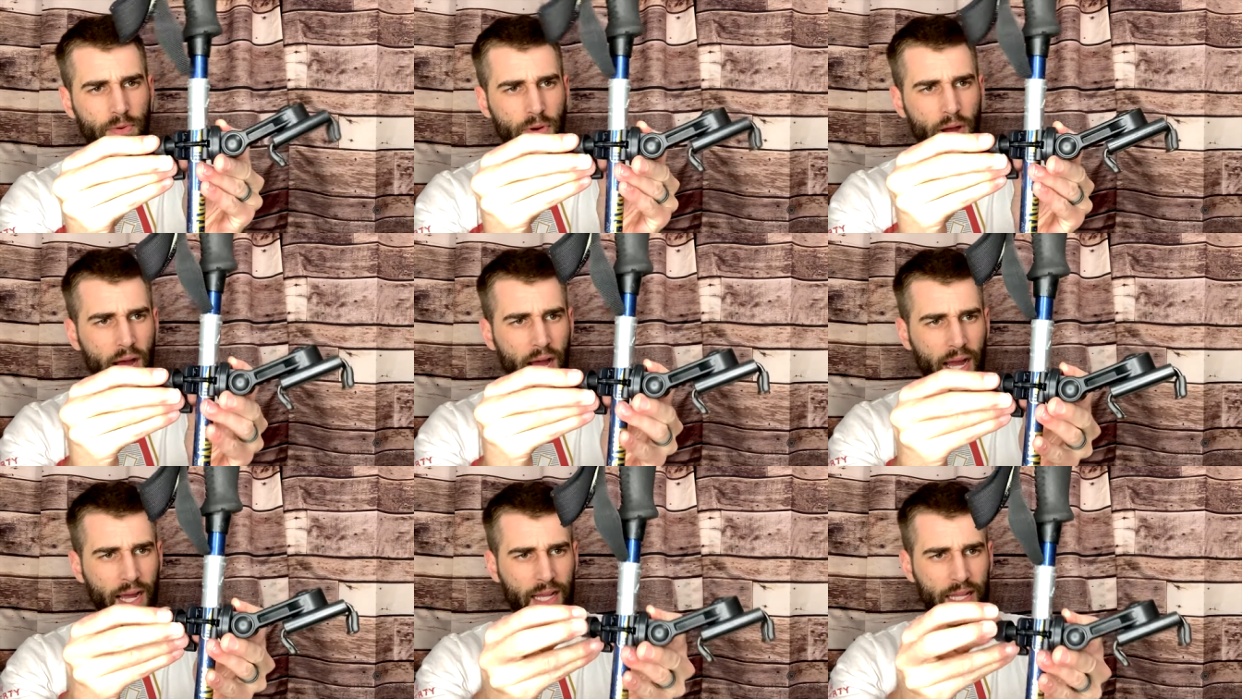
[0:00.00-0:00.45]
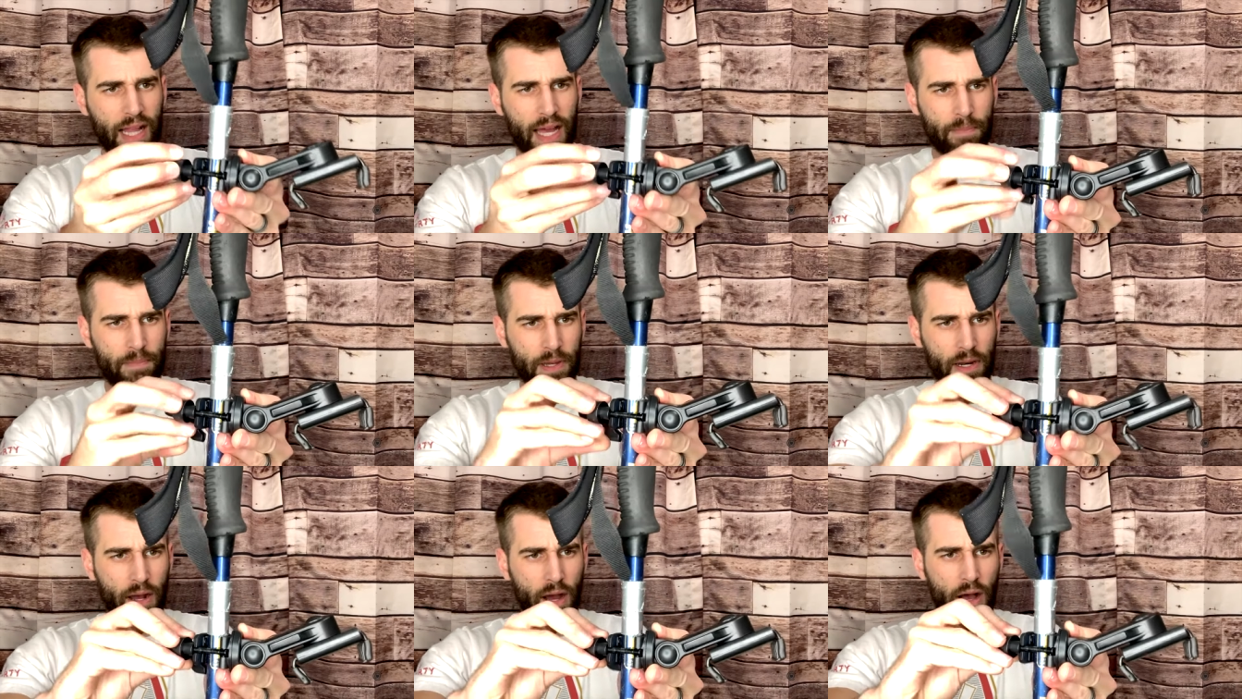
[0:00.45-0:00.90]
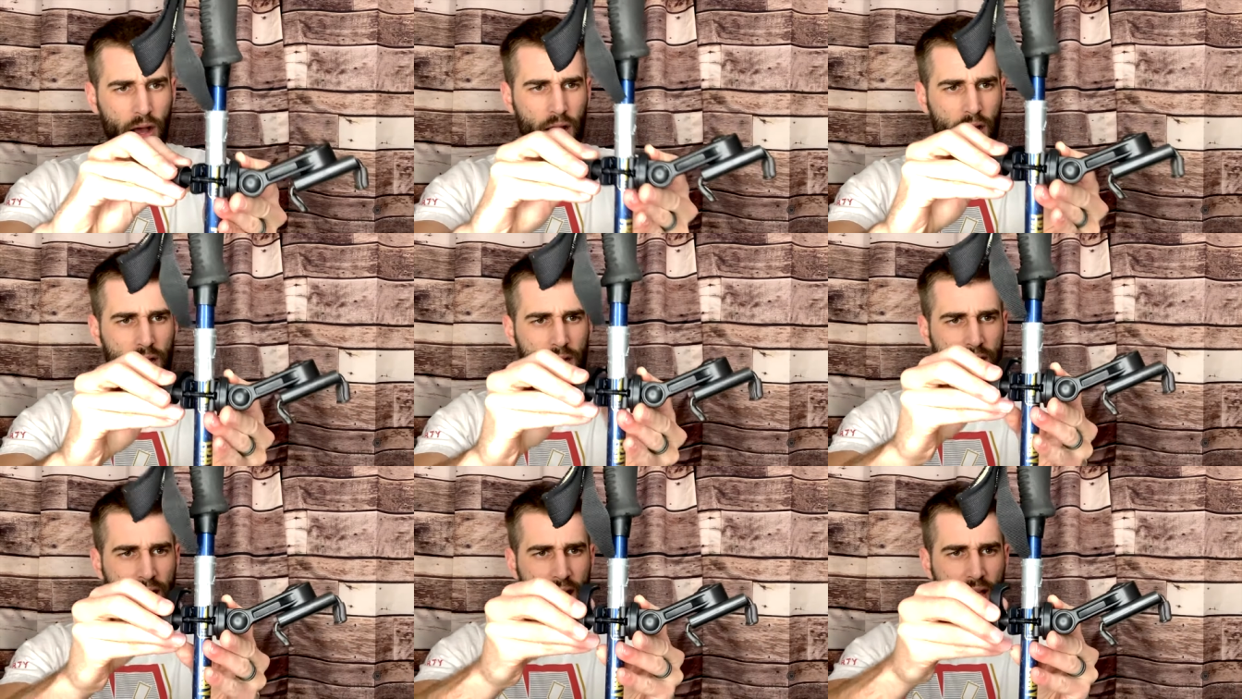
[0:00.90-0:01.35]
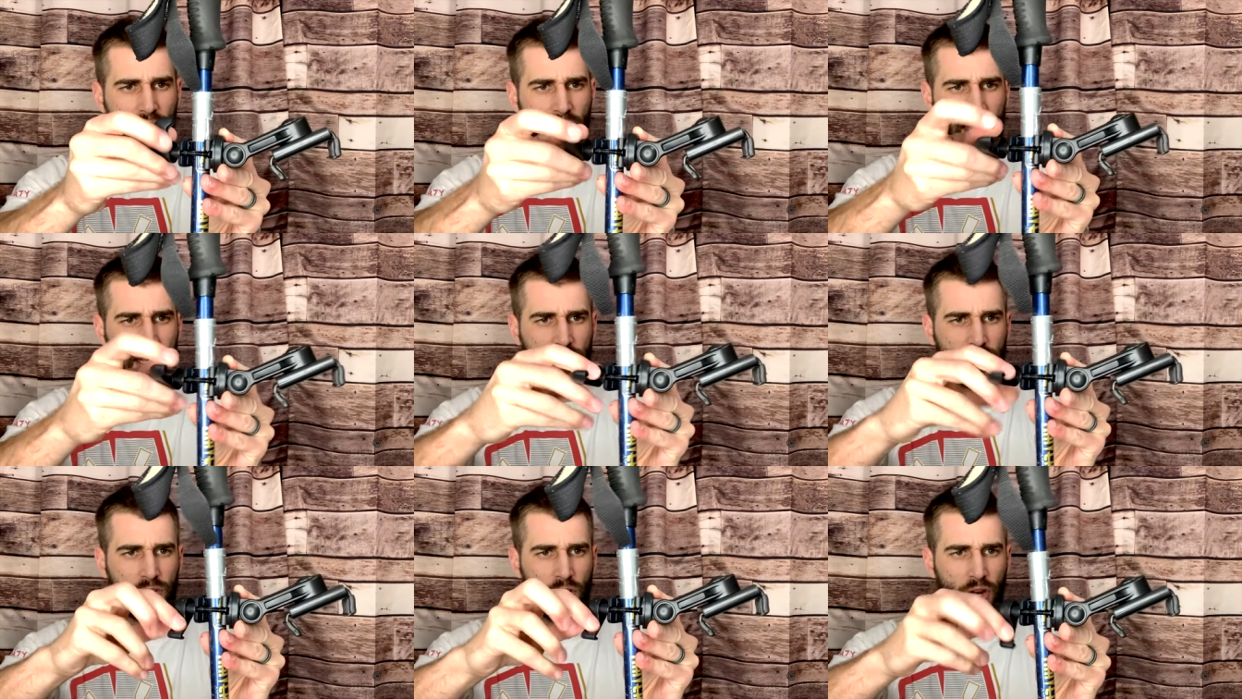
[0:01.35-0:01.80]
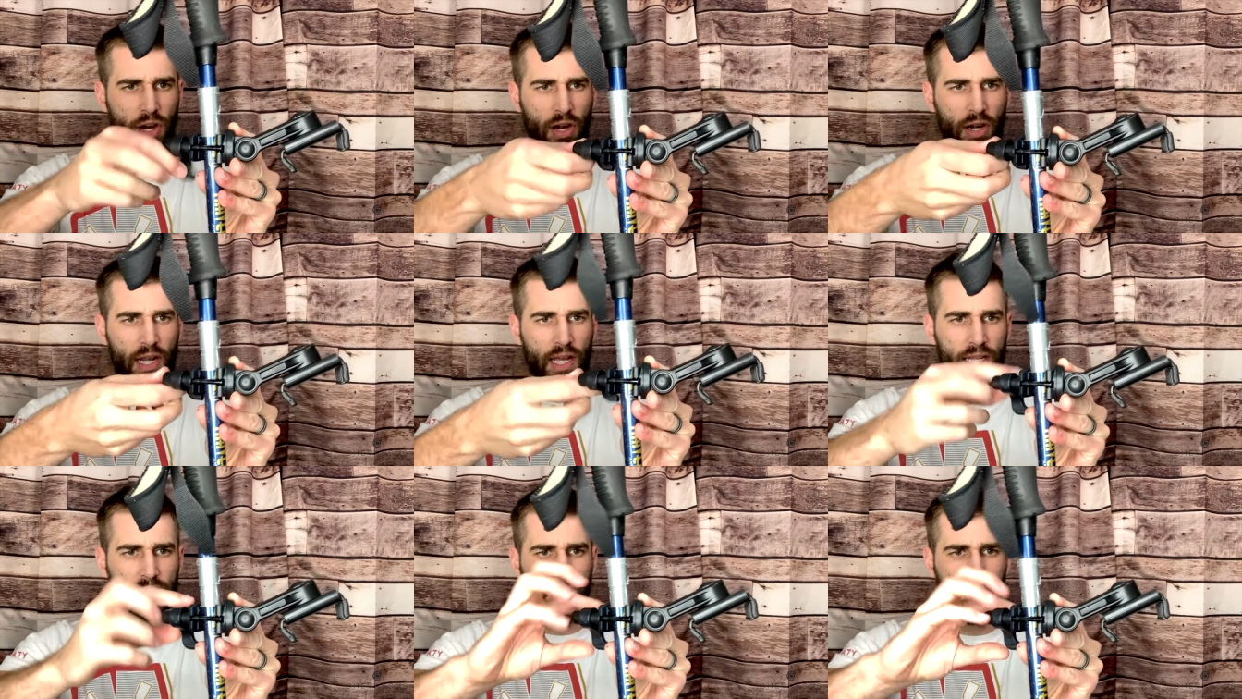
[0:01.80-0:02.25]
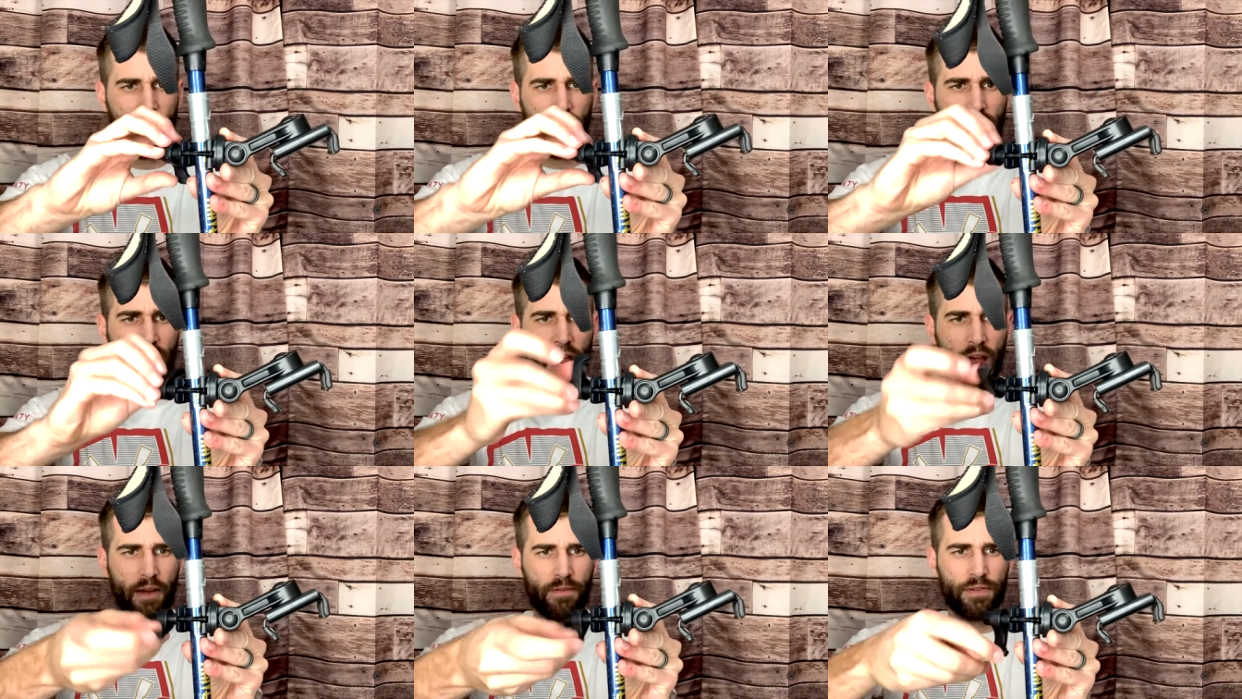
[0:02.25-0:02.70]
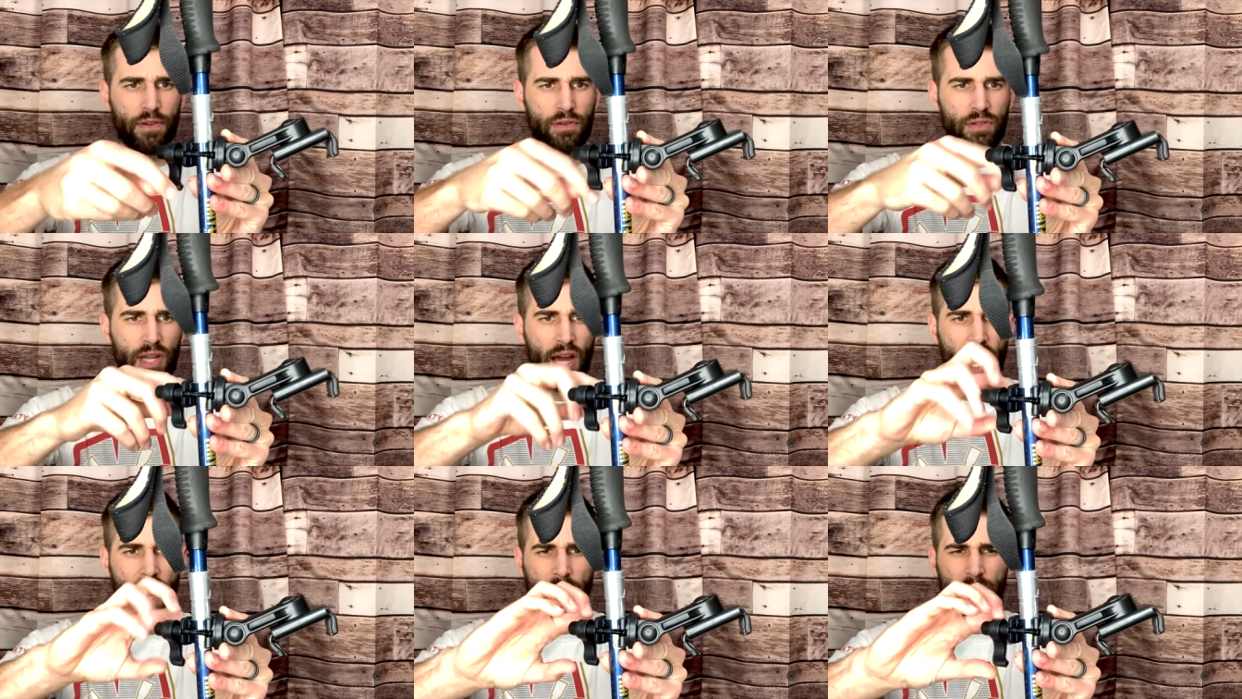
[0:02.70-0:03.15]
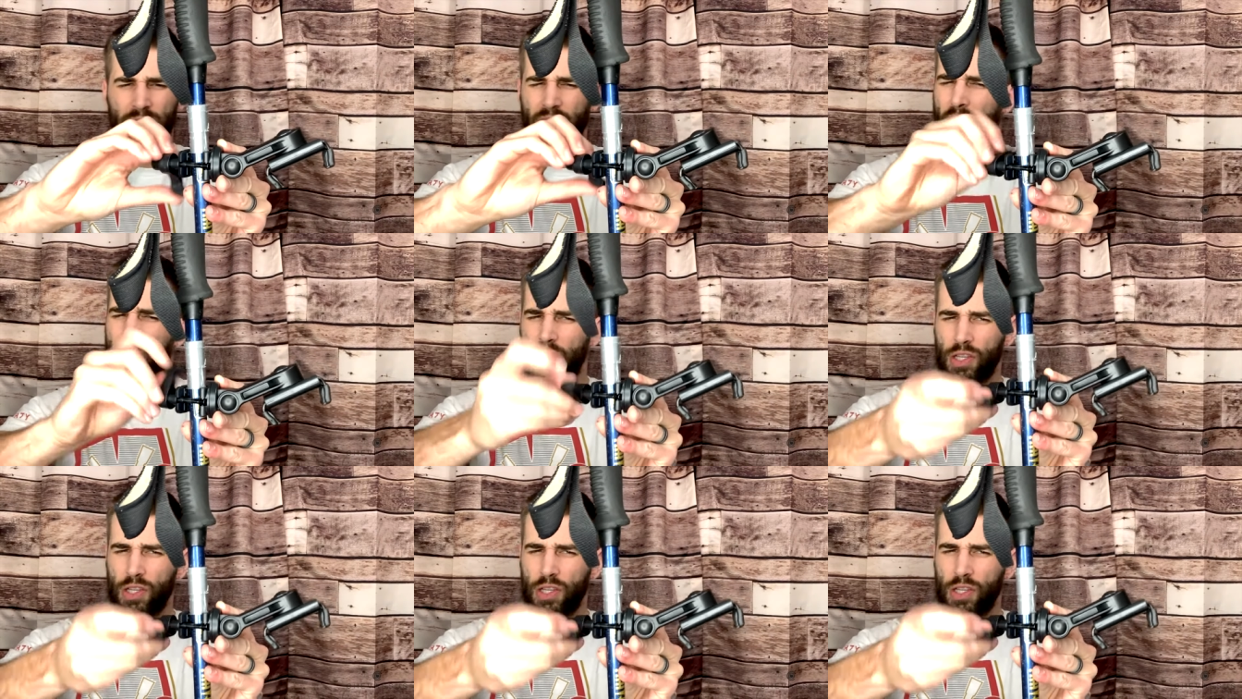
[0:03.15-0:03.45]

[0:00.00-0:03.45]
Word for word: uh, clamp it on and then turn it a few times.